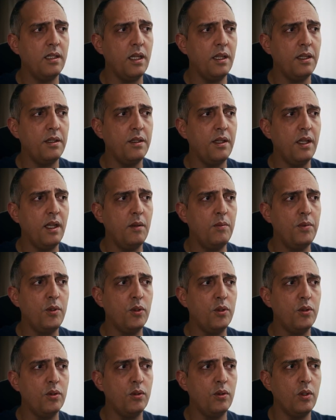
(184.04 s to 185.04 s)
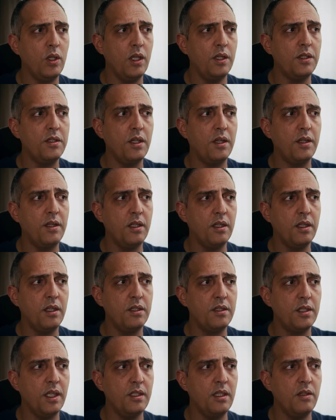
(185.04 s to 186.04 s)
and help you to enter the
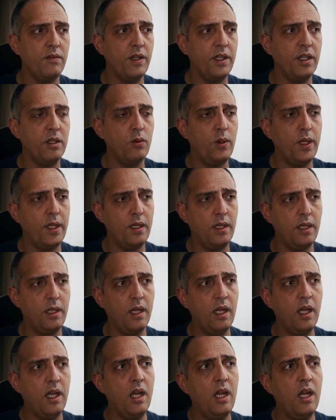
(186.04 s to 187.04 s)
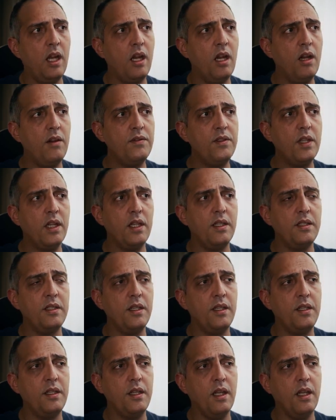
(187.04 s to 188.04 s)
tunnel very quickly. After I did